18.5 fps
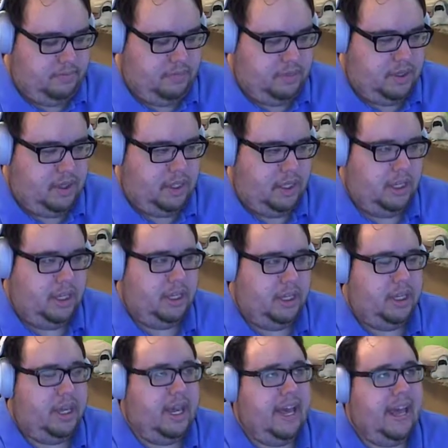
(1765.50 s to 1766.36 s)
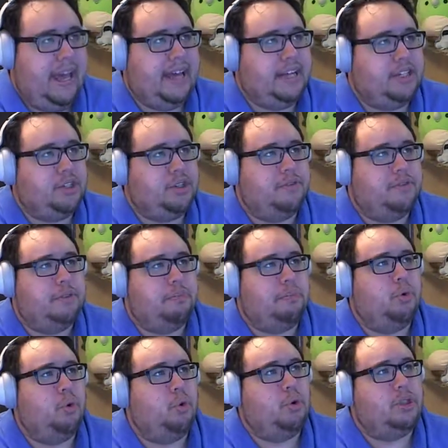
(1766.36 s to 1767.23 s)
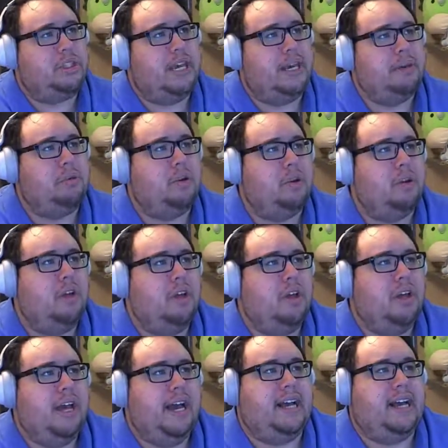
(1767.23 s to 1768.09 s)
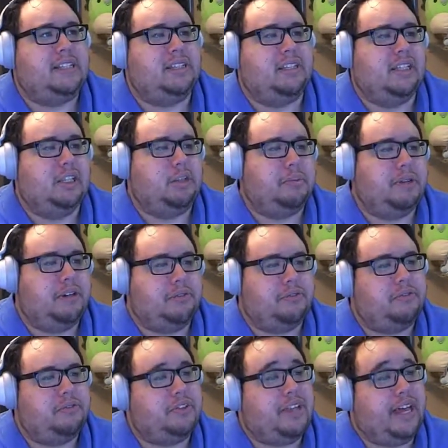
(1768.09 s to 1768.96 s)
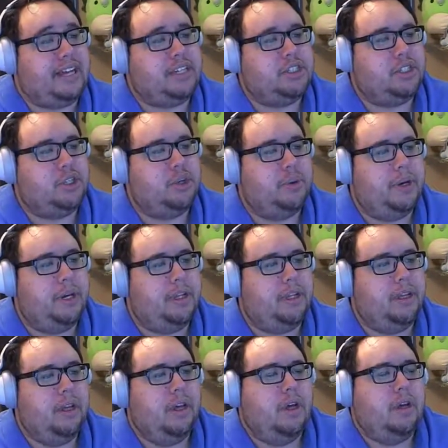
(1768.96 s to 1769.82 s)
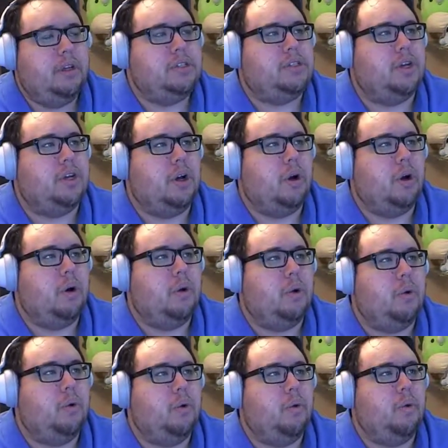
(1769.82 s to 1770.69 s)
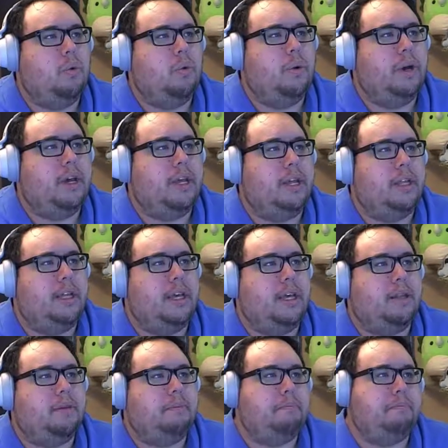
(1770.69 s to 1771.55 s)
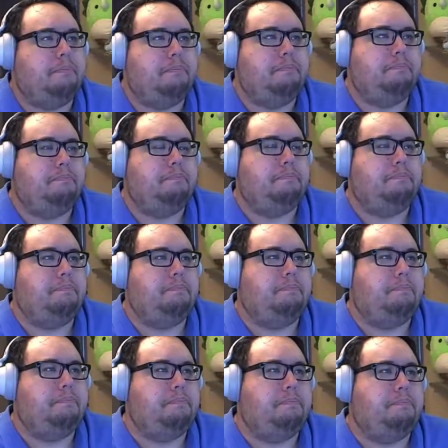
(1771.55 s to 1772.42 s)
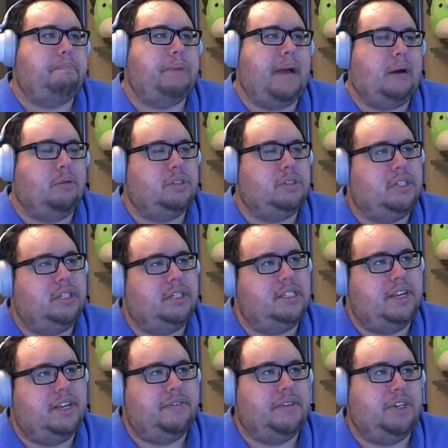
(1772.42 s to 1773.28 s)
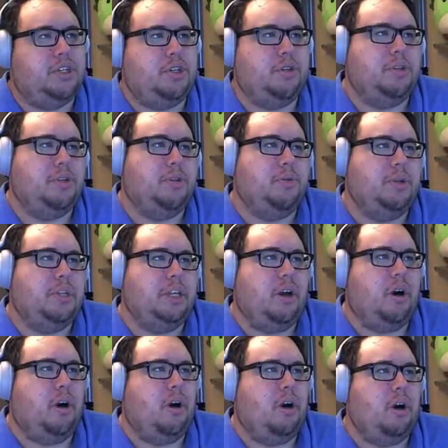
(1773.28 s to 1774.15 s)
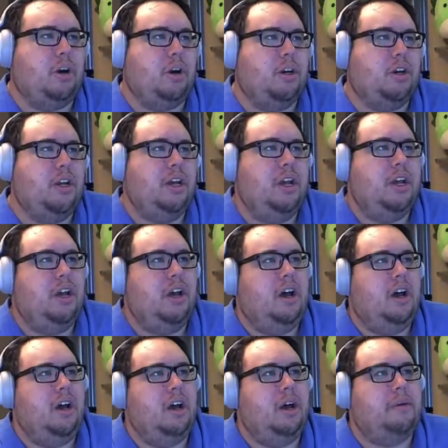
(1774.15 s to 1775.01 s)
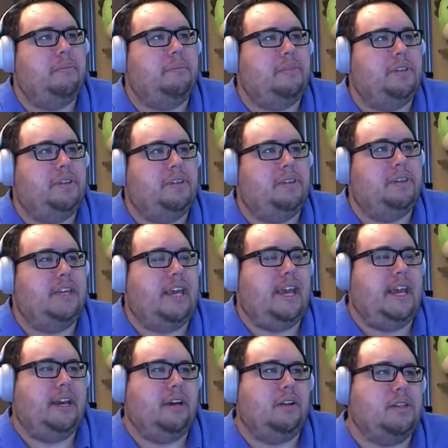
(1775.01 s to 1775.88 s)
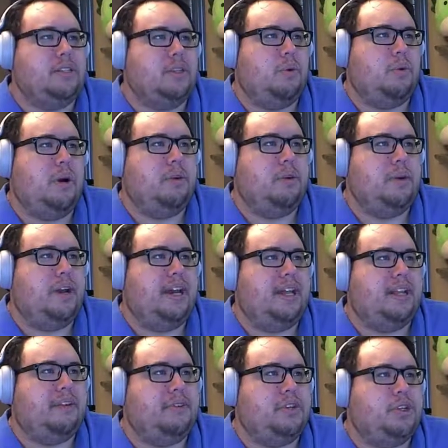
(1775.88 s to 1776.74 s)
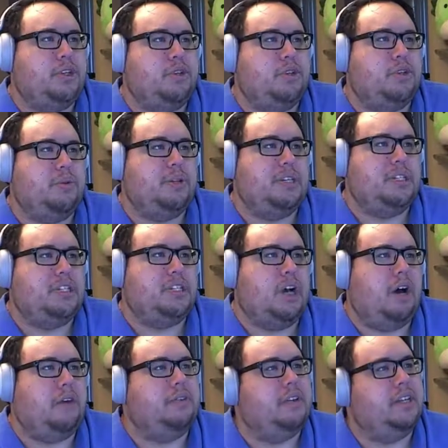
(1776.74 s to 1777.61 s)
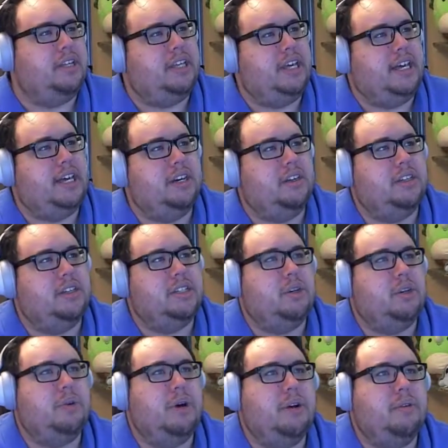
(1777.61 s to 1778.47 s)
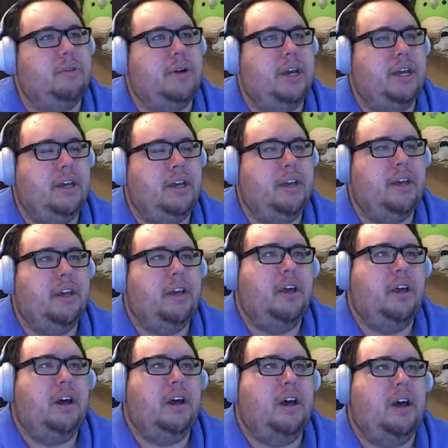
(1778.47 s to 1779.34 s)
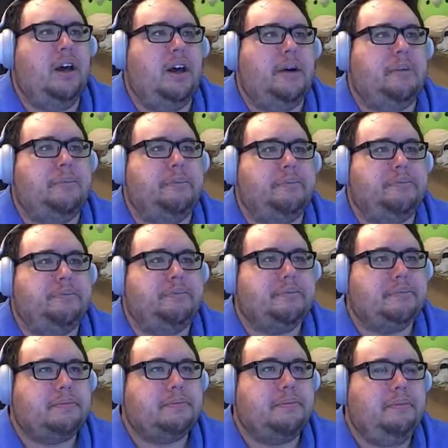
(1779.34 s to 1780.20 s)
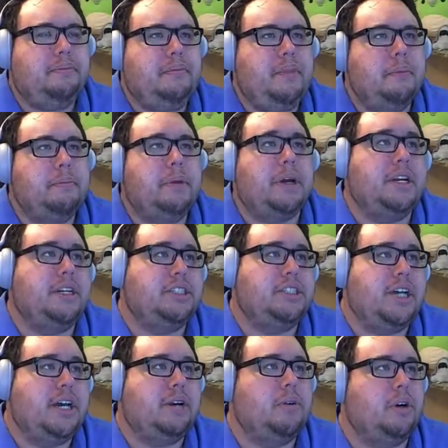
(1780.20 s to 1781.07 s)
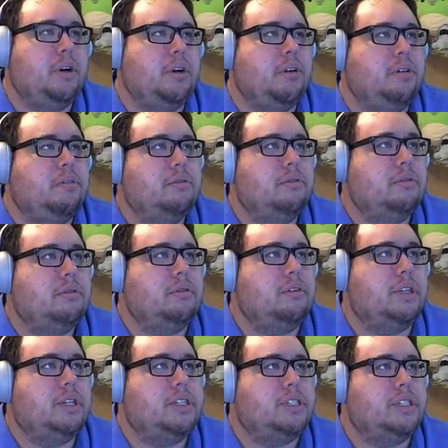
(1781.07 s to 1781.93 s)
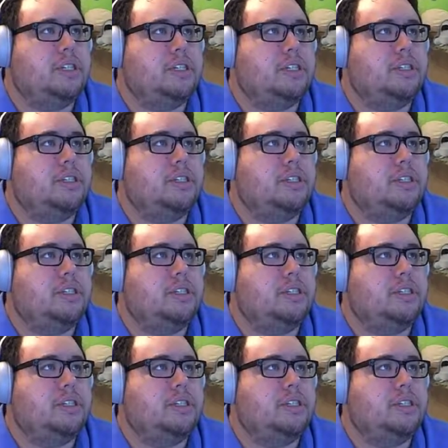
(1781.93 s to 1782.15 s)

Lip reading: the edge of the pool table has a little bit of flex to it. So when it bounces, if he shoots it really hard, the angle isn't quite right, and if he shoots it really softly, the angle isn't quite right. But in general, this